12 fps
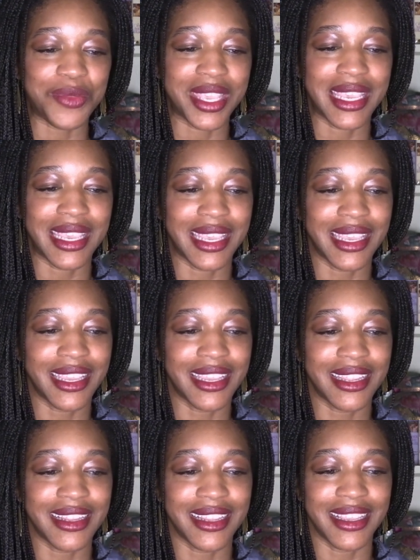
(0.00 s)

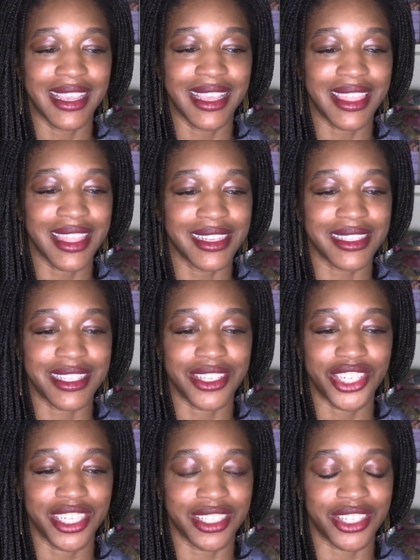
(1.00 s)
He thinks
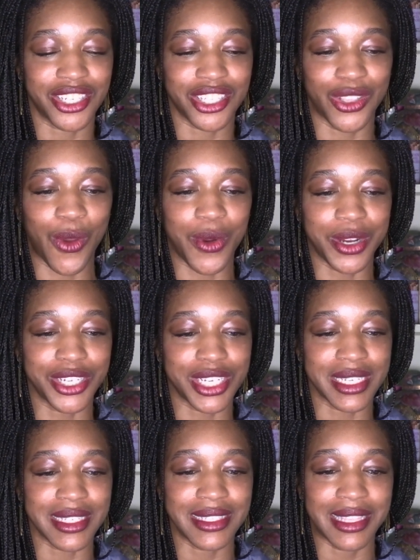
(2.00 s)
that she's just
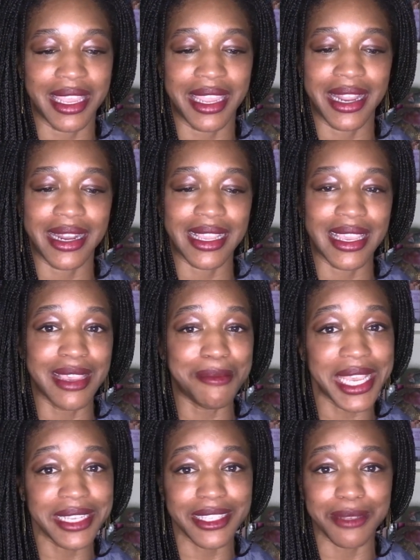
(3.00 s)
gorgeous, and he
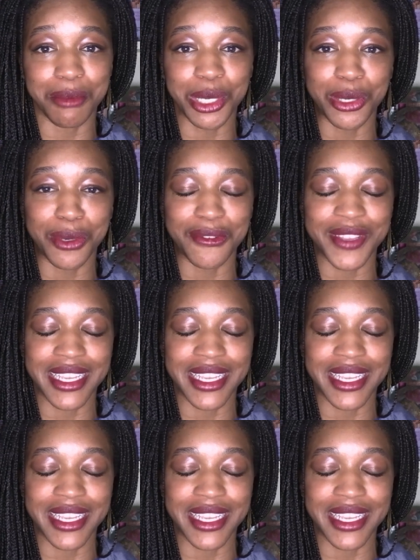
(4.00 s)
makes a move.